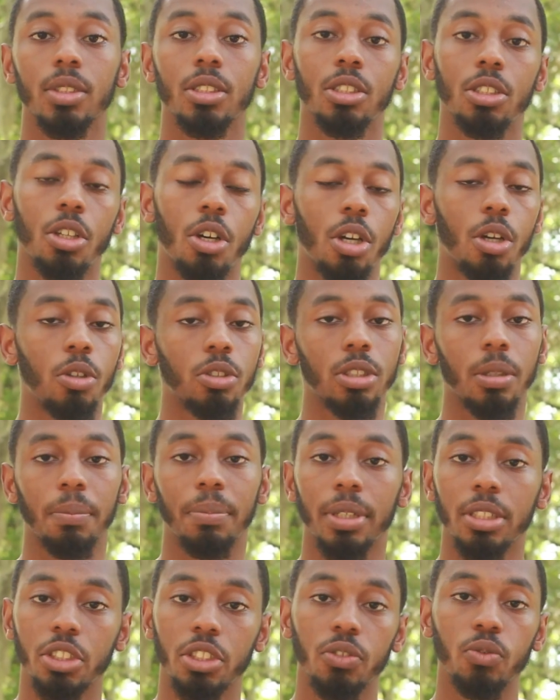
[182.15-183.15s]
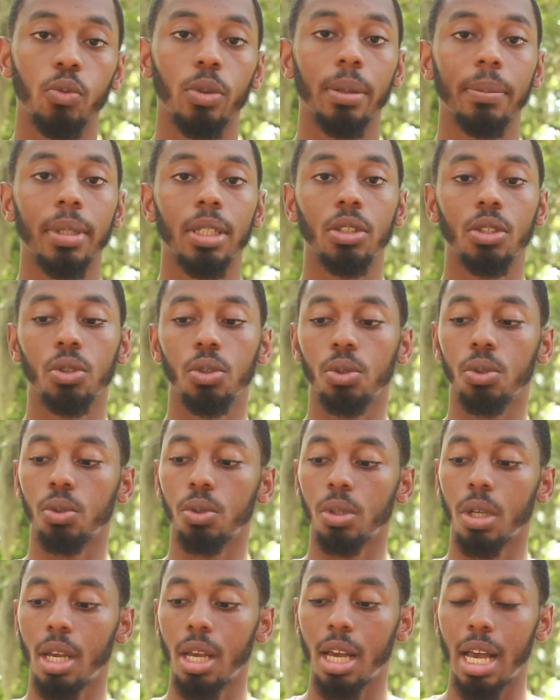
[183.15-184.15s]
So it was a bunch of women who
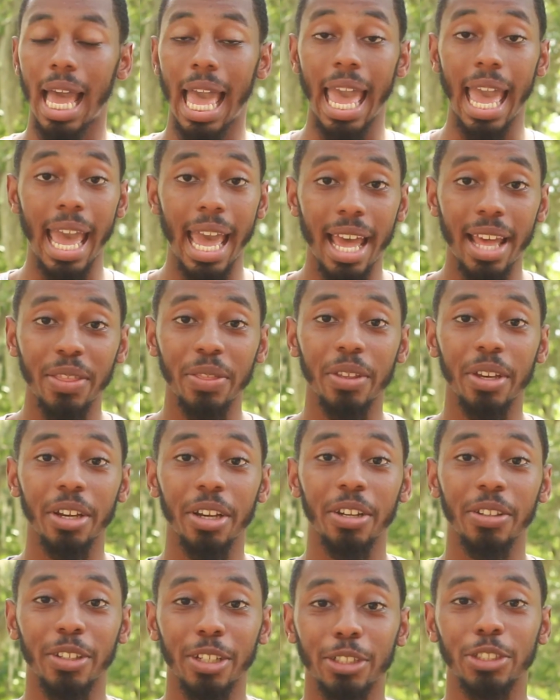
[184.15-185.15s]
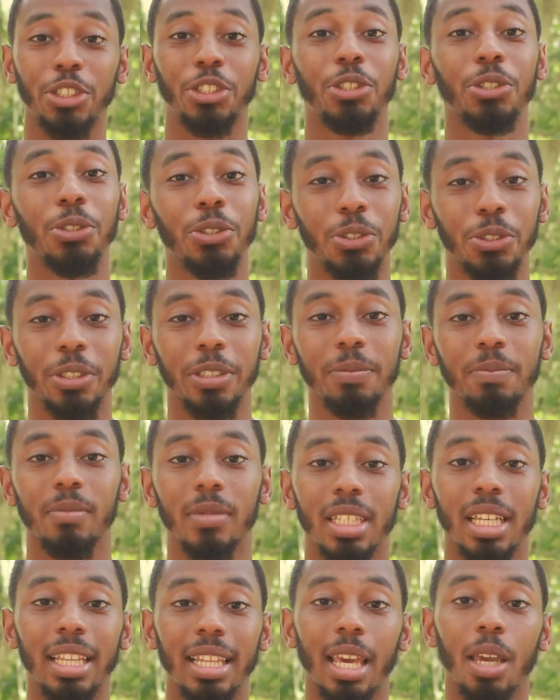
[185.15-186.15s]
had their children,
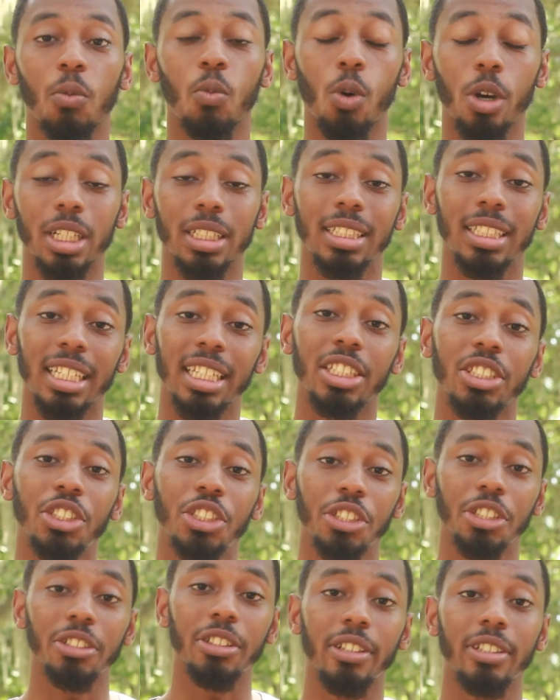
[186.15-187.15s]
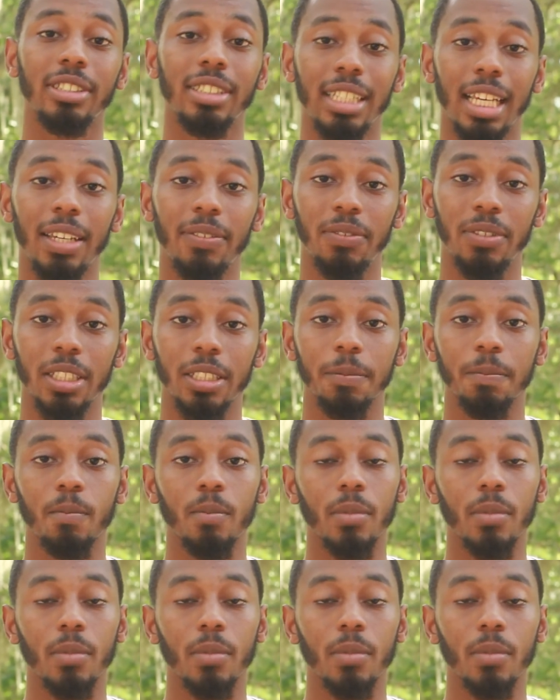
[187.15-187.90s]
and they wanted to ensure their safety.